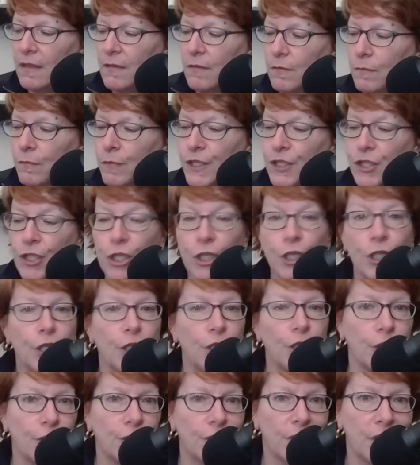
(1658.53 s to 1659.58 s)

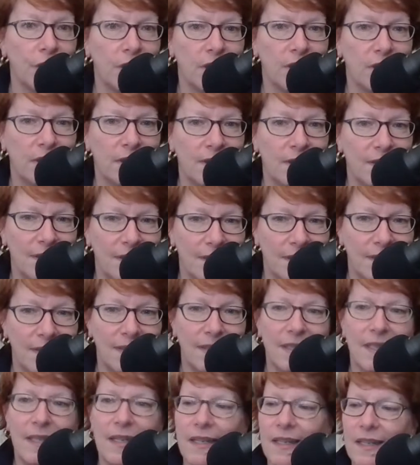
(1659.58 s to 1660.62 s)
return
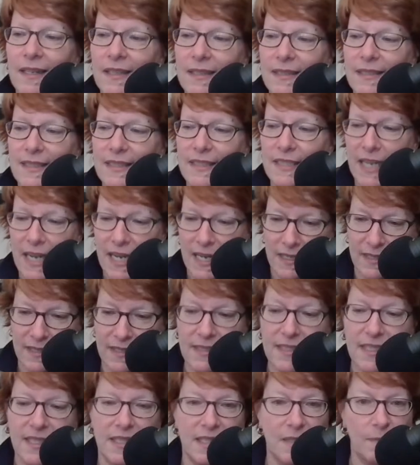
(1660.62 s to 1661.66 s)

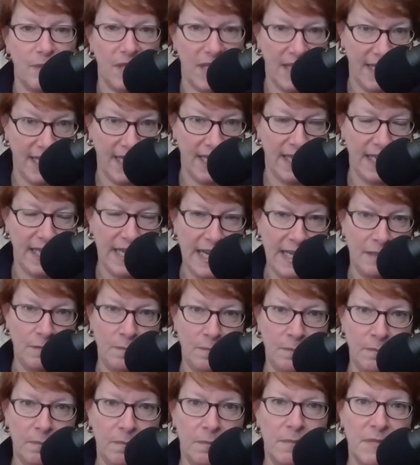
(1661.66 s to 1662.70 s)
text explaining that
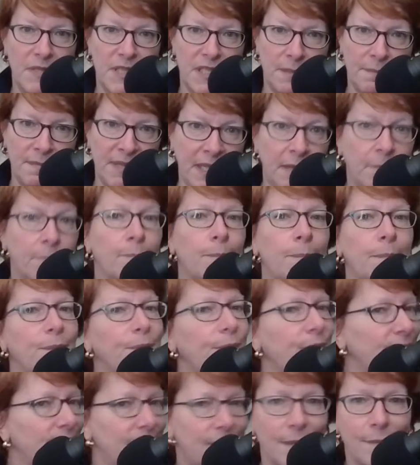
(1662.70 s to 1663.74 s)
to me,
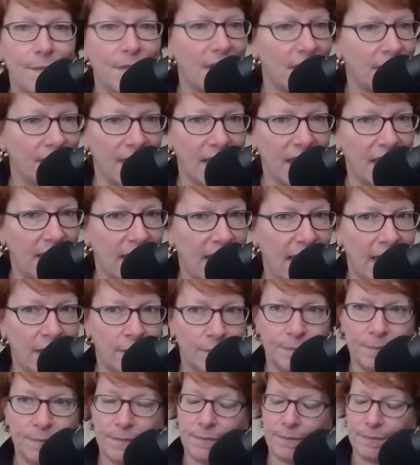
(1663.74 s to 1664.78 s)
something like that.
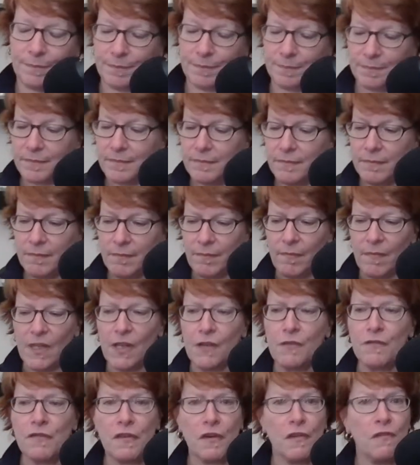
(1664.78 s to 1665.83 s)

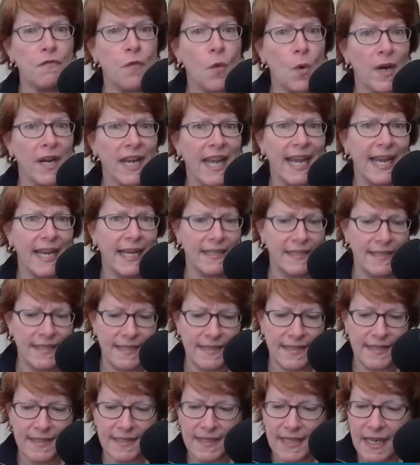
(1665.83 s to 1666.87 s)
For
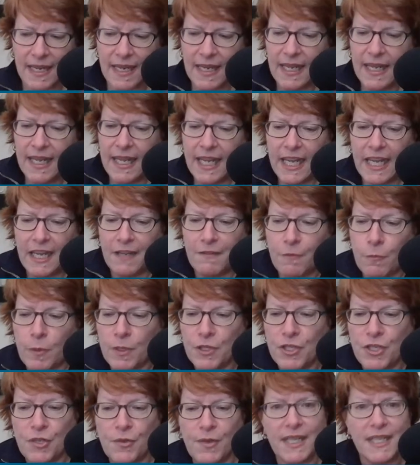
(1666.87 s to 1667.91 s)
forecasts, if we're
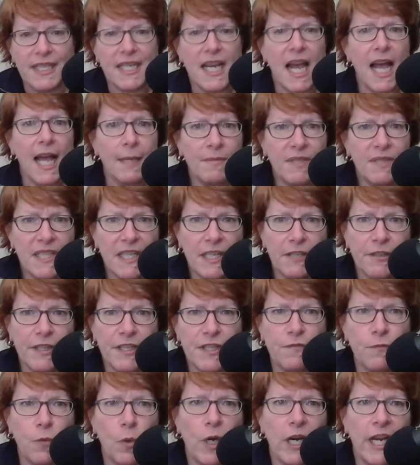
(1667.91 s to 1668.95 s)
doing time series
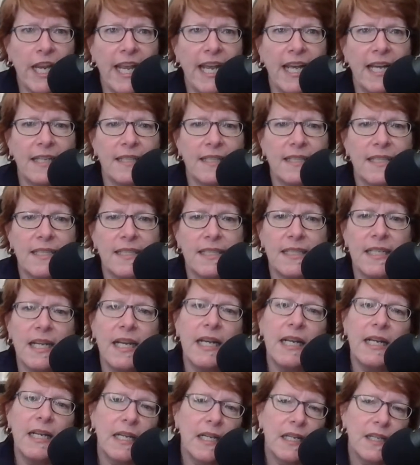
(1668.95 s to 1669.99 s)
forecasts,
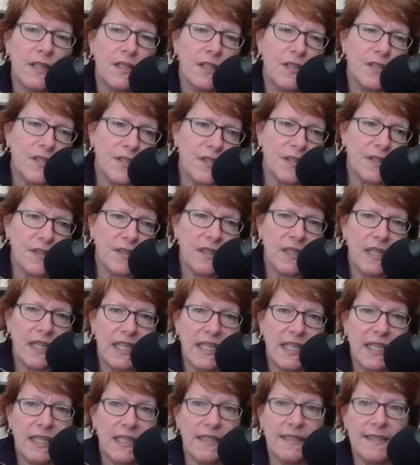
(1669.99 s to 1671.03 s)
there are certain
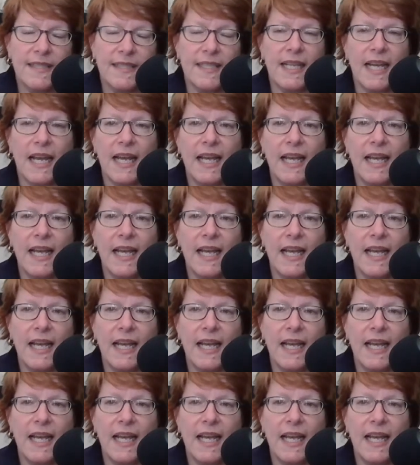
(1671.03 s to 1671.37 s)
things